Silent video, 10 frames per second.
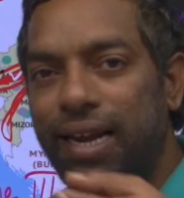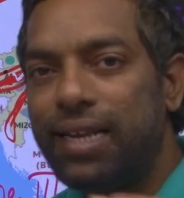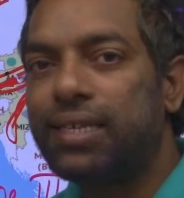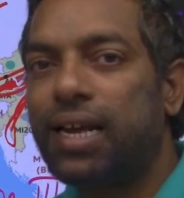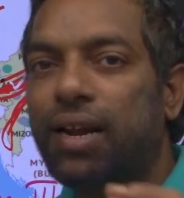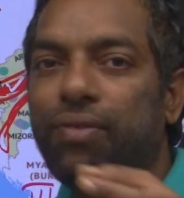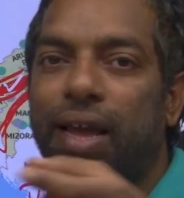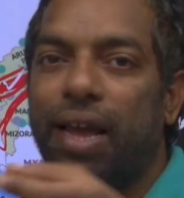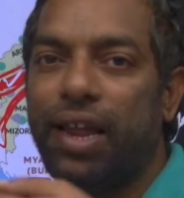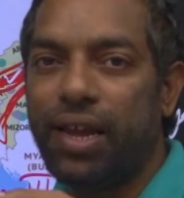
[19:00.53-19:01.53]
surround
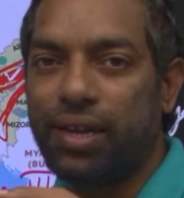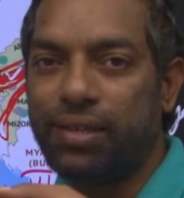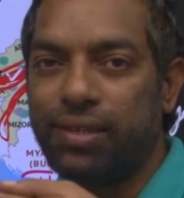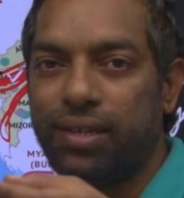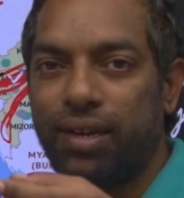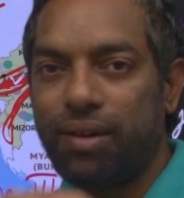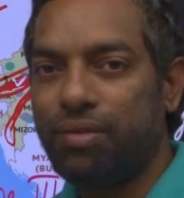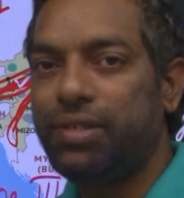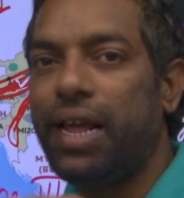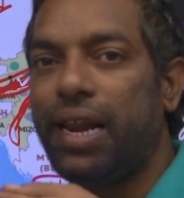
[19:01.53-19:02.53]
areas.
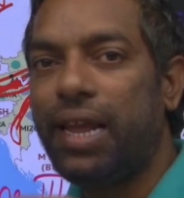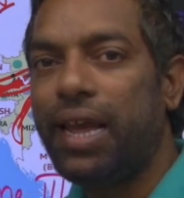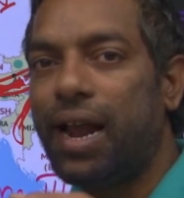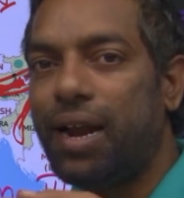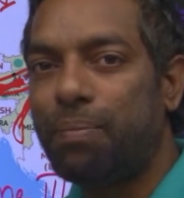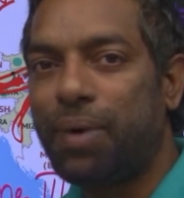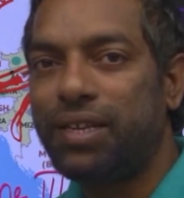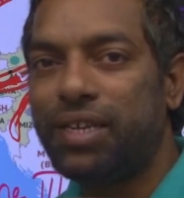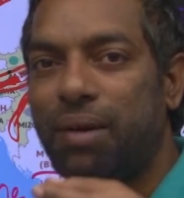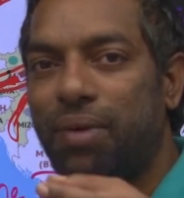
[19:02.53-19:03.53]
Delhi and
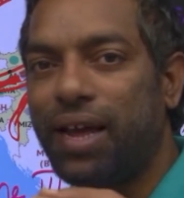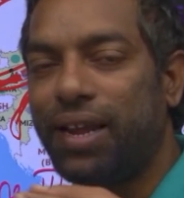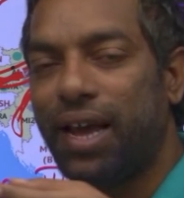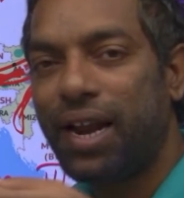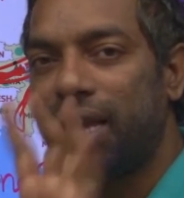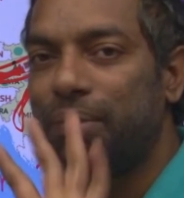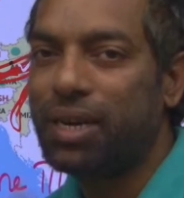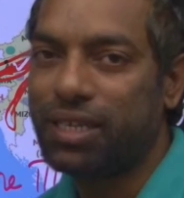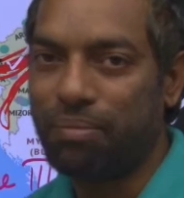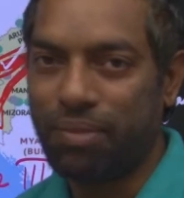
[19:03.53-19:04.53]
Punjab, Haryana,
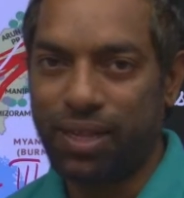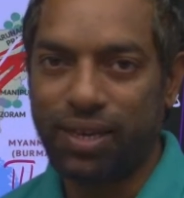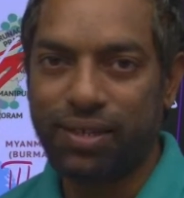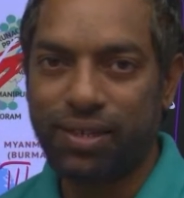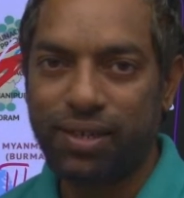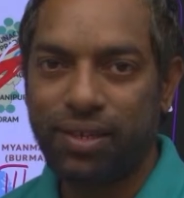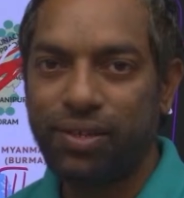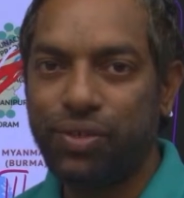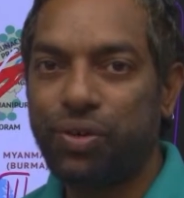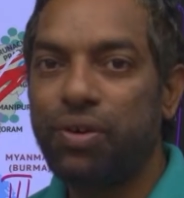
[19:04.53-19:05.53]
Himachal Pradesh.
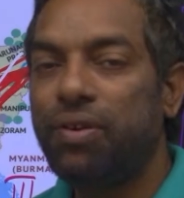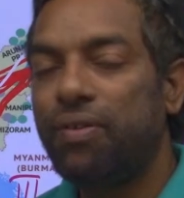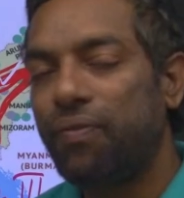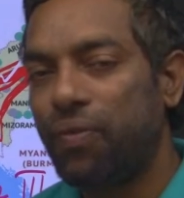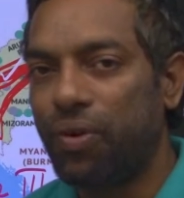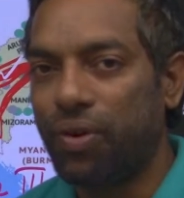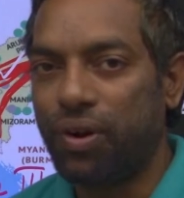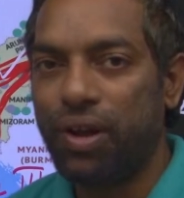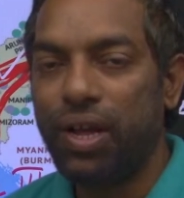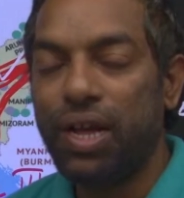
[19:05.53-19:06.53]
Zone 4.
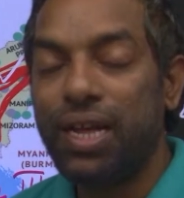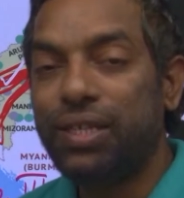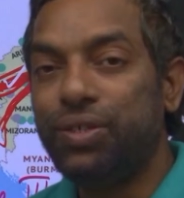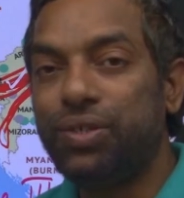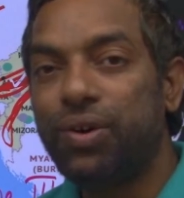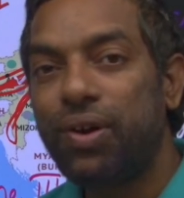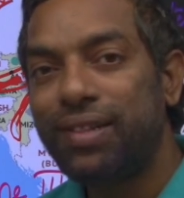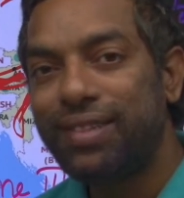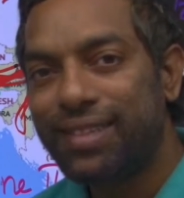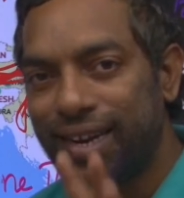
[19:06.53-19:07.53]
Zone
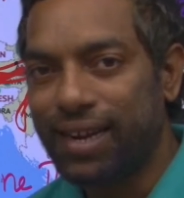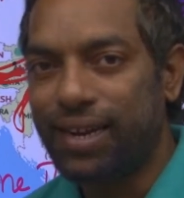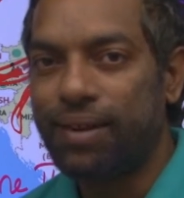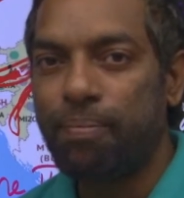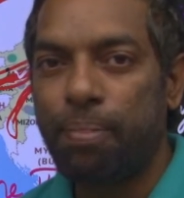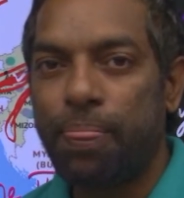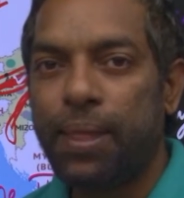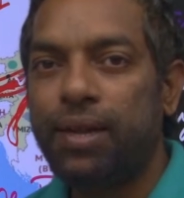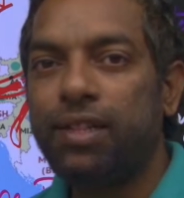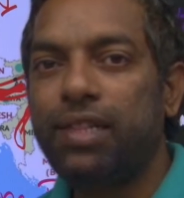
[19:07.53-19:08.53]
3,
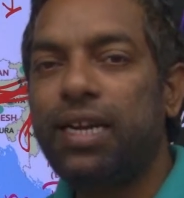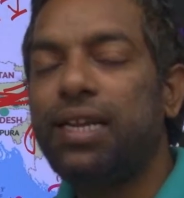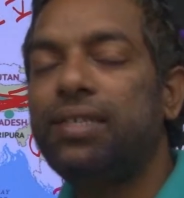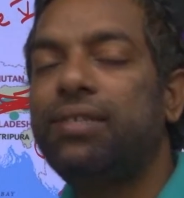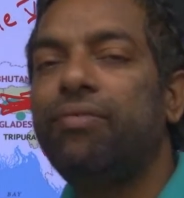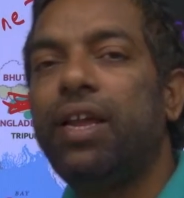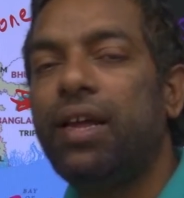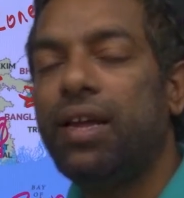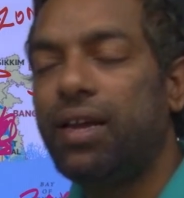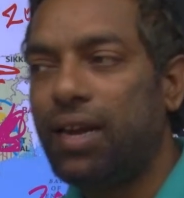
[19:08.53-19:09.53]
that is very
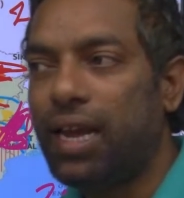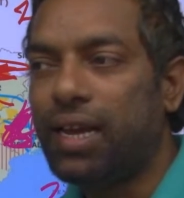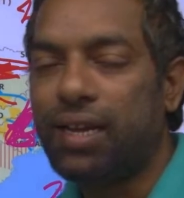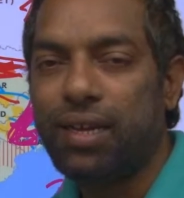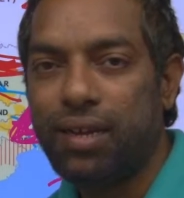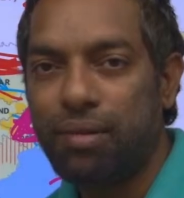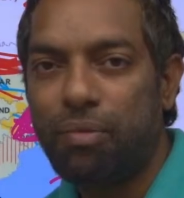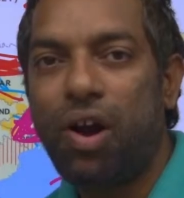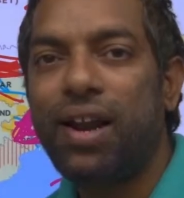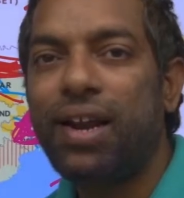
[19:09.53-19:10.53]
like a
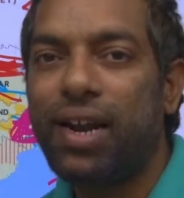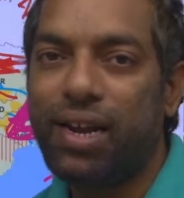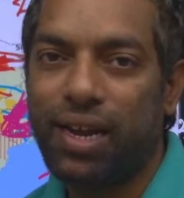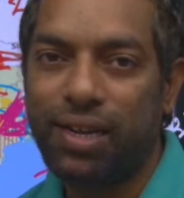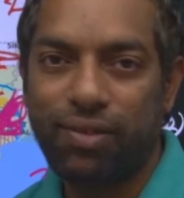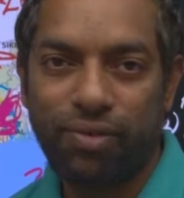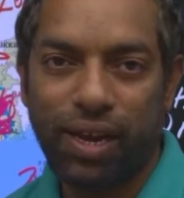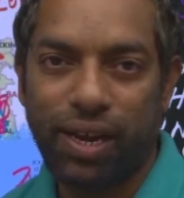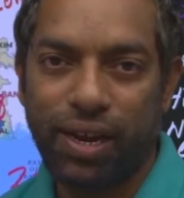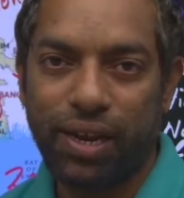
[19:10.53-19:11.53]
moderate
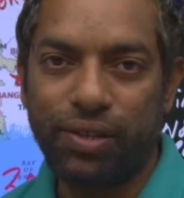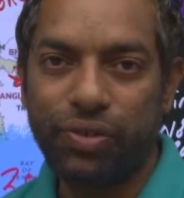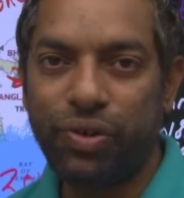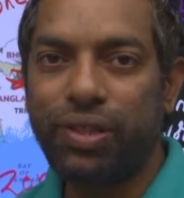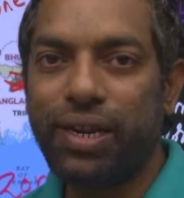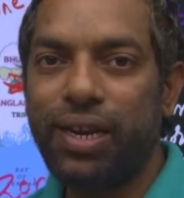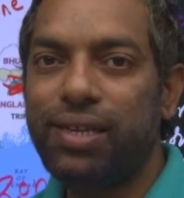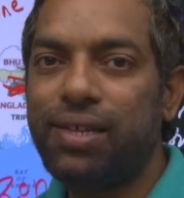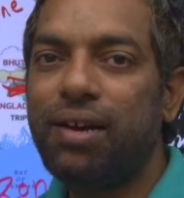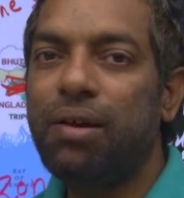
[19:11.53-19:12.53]
earthquake area. Zone 3 is
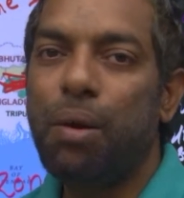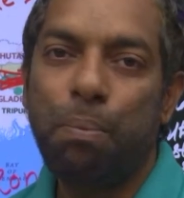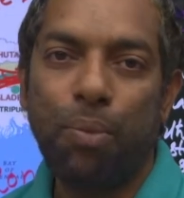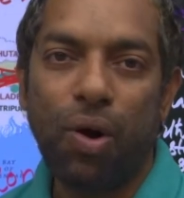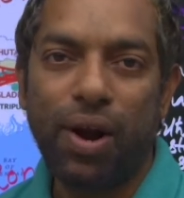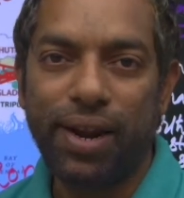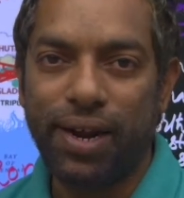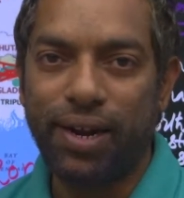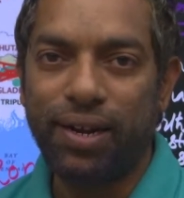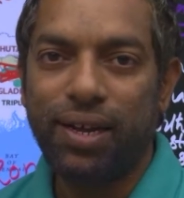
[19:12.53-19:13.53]
the
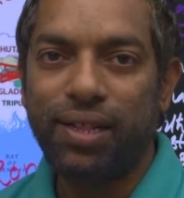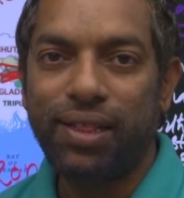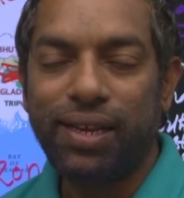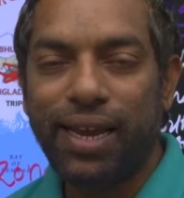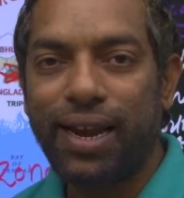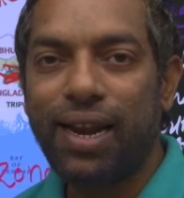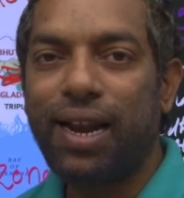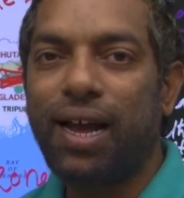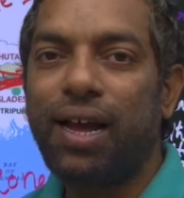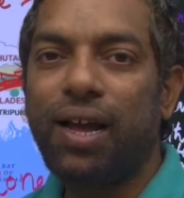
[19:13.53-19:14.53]
moderate.
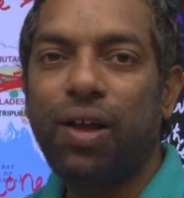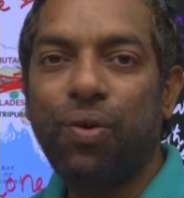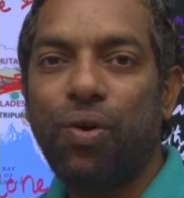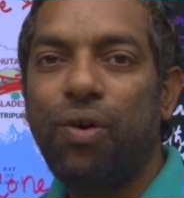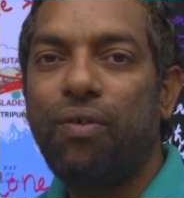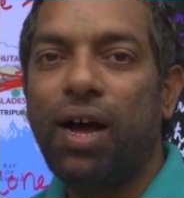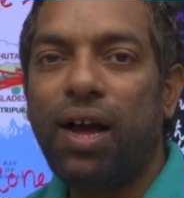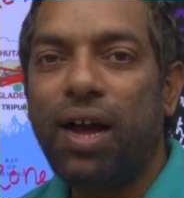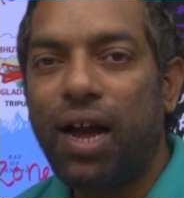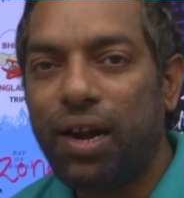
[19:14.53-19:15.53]
Kerala,
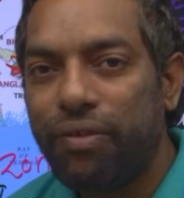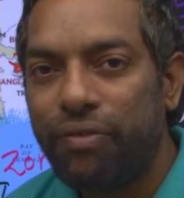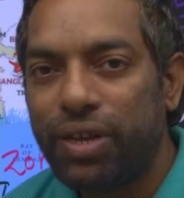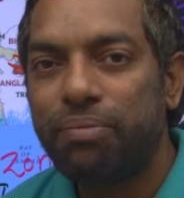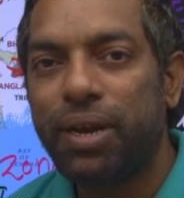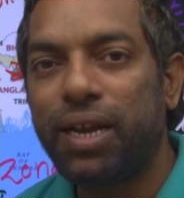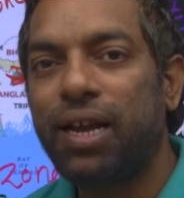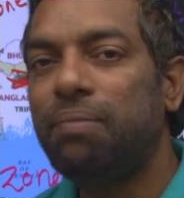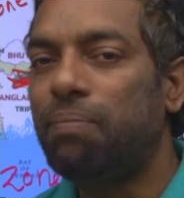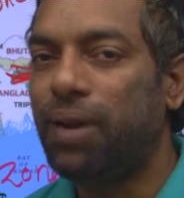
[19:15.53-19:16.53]
Goa and West
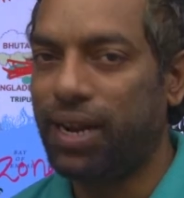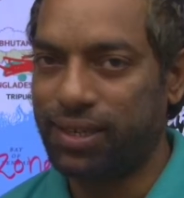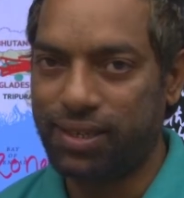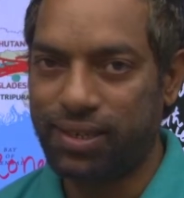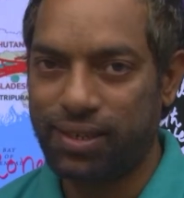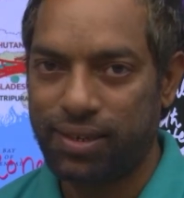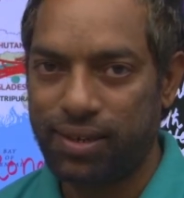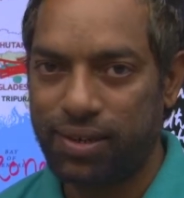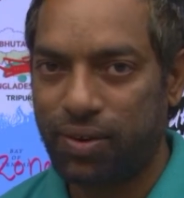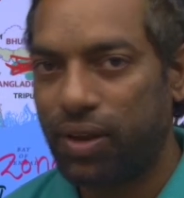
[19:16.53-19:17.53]
Bengal plains.
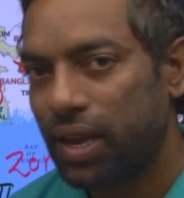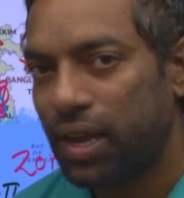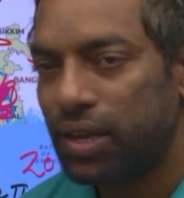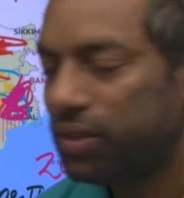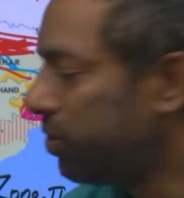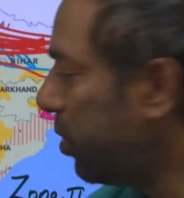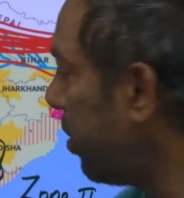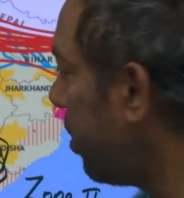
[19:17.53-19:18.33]
Okay. Zone